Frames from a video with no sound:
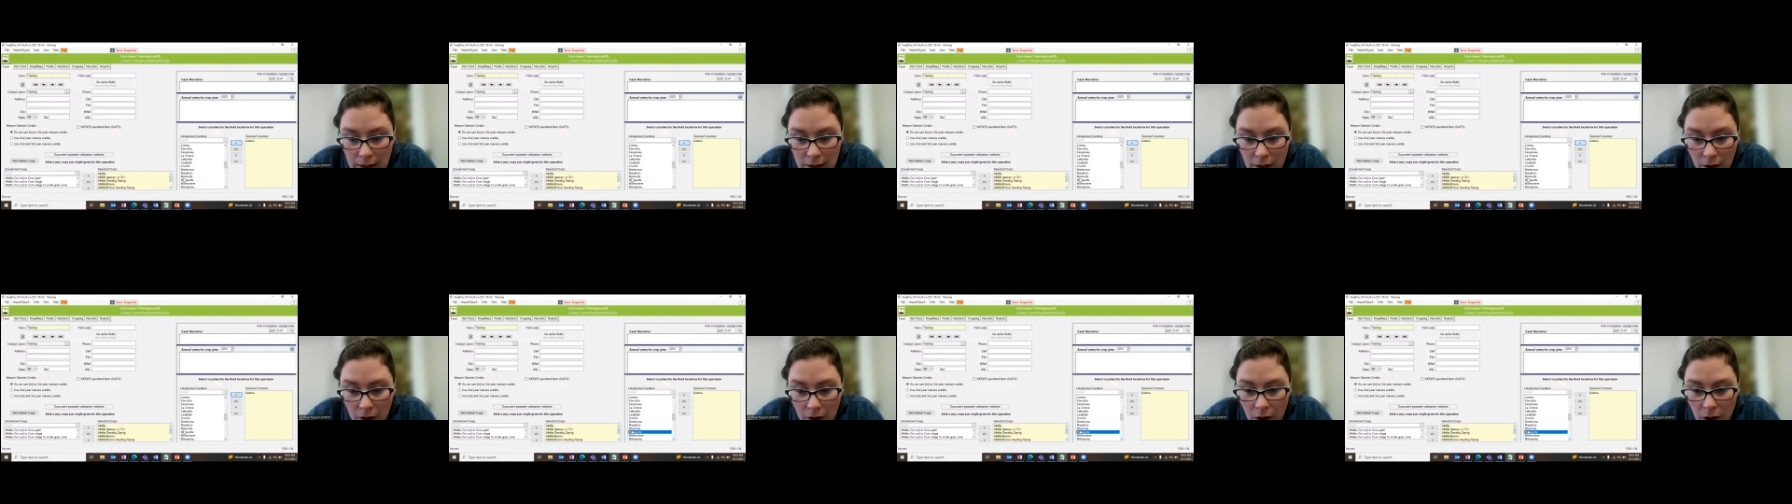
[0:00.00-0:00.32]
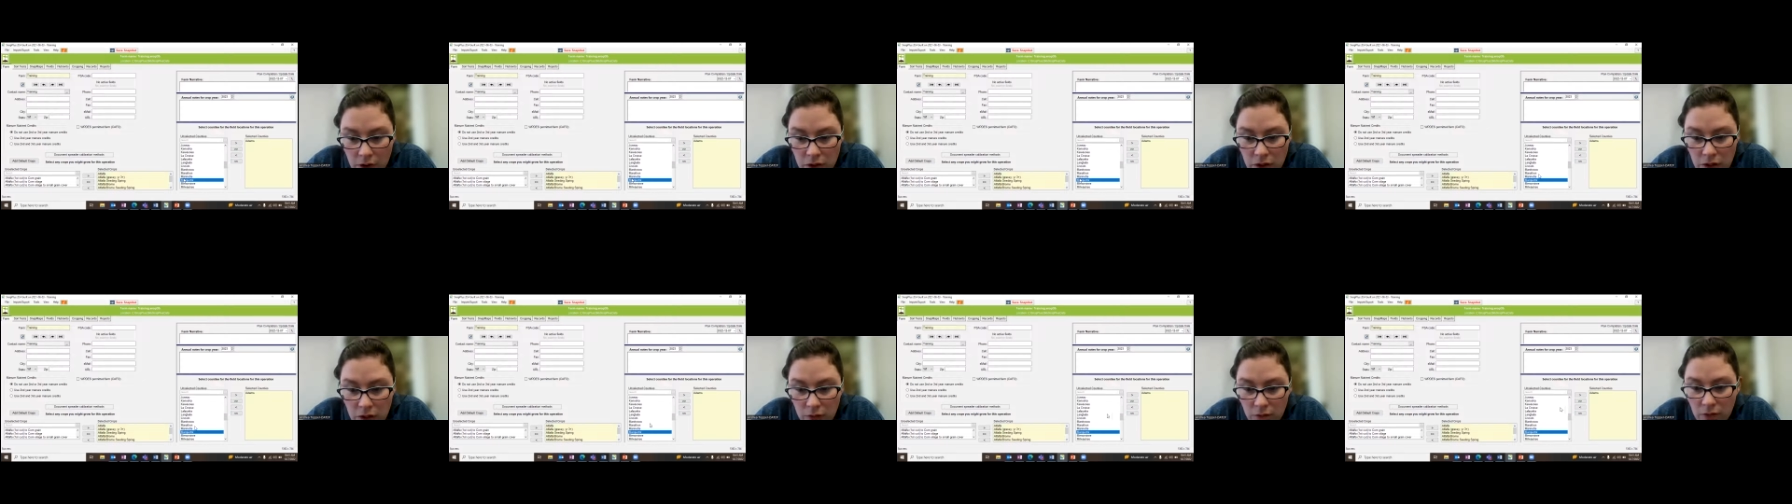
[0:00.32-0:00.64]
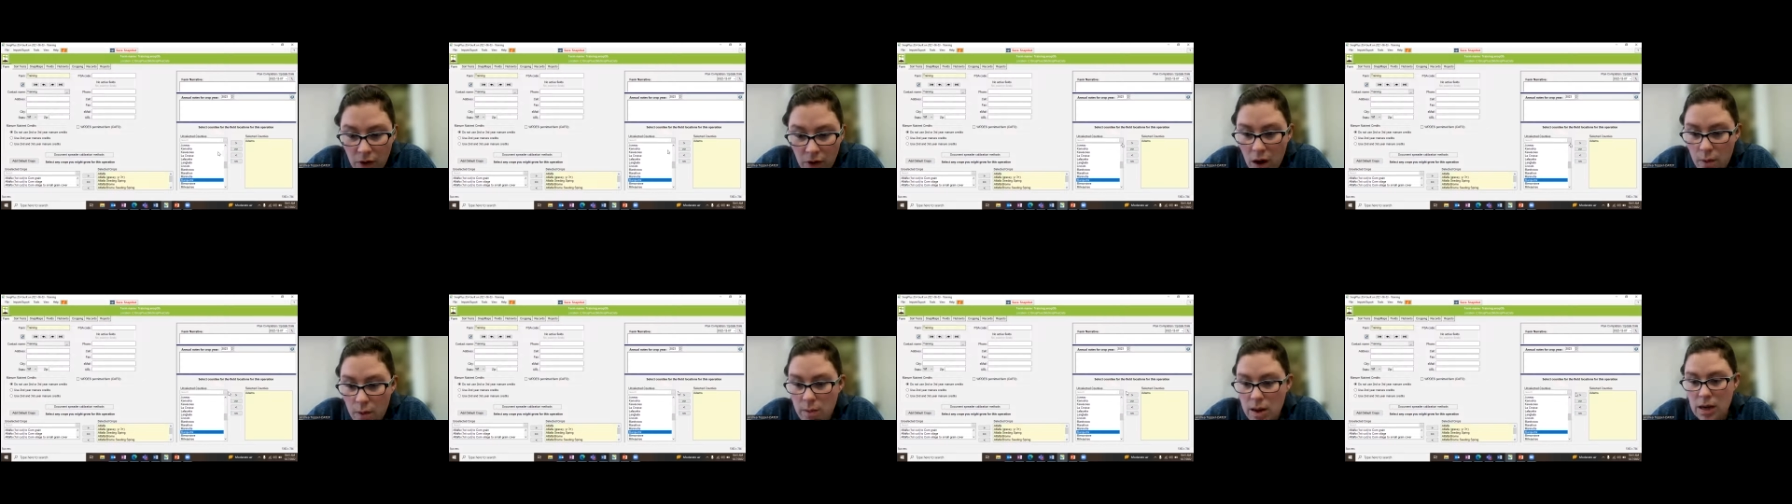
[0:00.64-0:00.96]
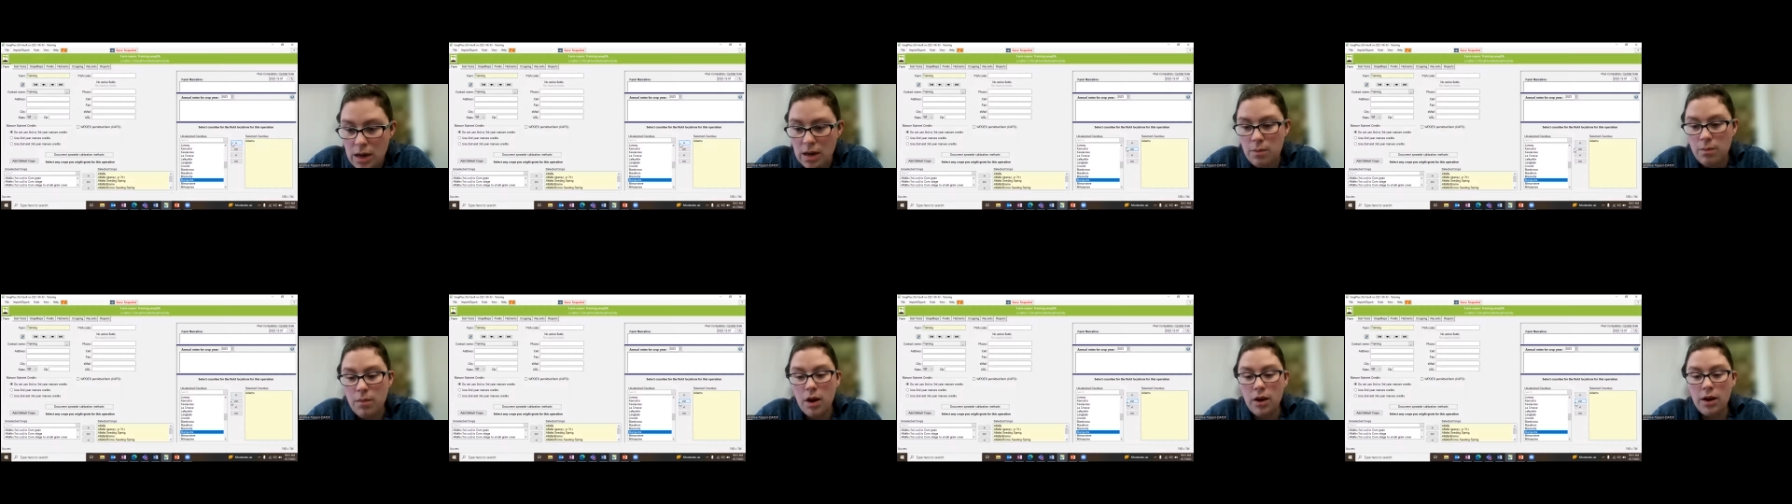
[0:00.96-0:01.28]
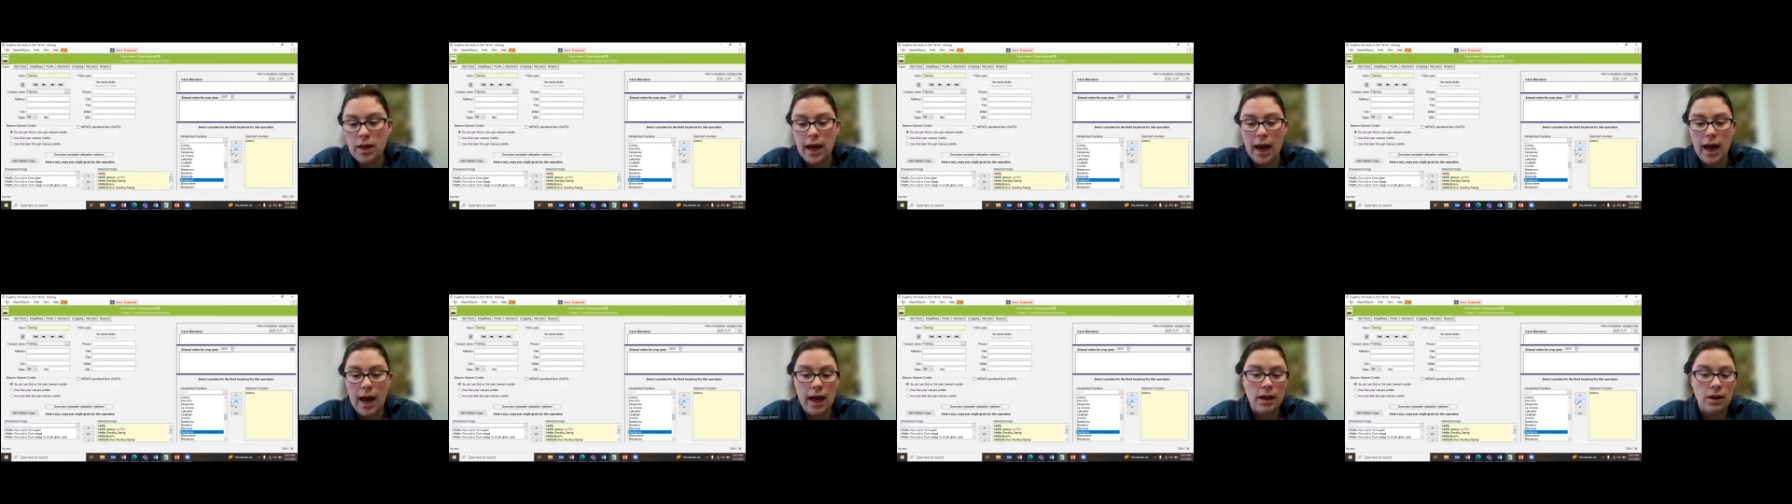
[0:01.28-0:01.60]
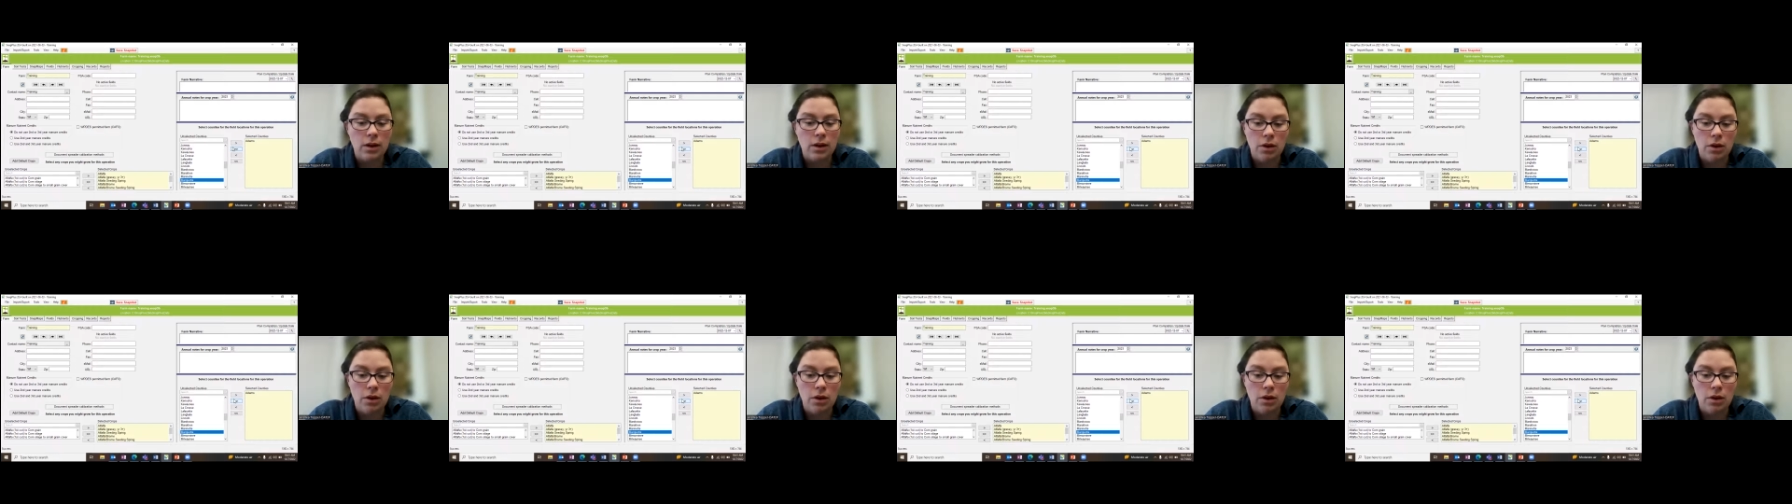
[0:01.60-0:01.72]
they're also farming in Marquette,